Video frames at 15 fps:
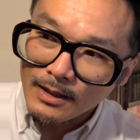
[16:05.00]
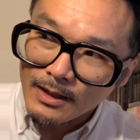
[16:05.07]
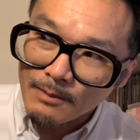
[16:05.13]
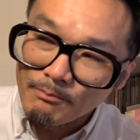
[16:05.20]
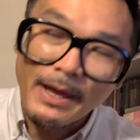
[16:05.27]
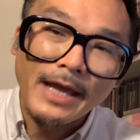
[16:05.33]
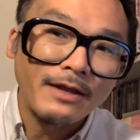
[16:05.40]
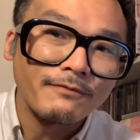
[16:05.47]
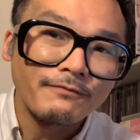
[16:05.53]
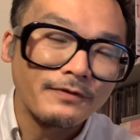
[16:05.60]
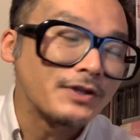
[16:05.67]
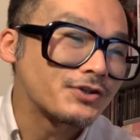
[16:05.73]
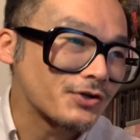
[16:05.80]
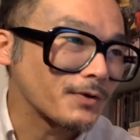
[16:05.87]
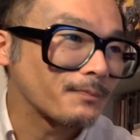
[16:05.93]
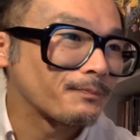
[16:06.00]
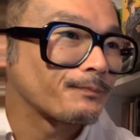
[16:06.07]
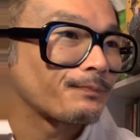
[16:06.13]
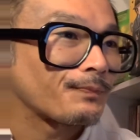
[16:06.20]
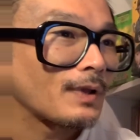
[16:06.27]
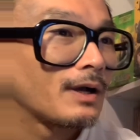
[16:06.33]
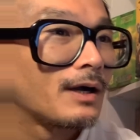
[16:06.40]
main feature
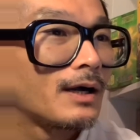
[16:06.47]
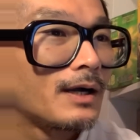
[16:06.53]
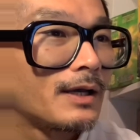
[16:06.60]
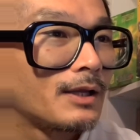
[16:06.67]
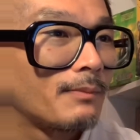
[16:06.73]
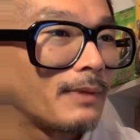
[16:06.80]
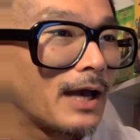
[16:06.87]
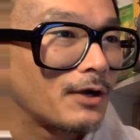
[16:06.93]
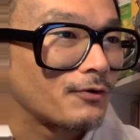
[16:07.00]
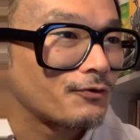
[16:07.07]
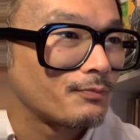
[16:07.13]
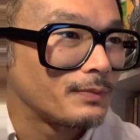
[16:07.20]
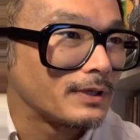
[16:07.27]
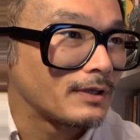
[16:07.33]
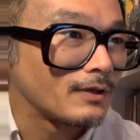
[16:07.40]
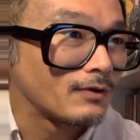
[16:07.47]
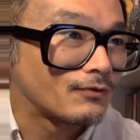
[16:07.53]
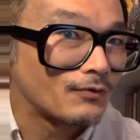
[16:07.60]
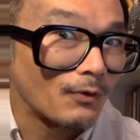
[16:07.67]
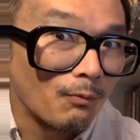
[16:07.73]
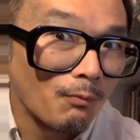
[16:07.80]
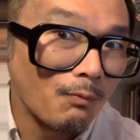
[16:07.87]
in a manner of speaking. So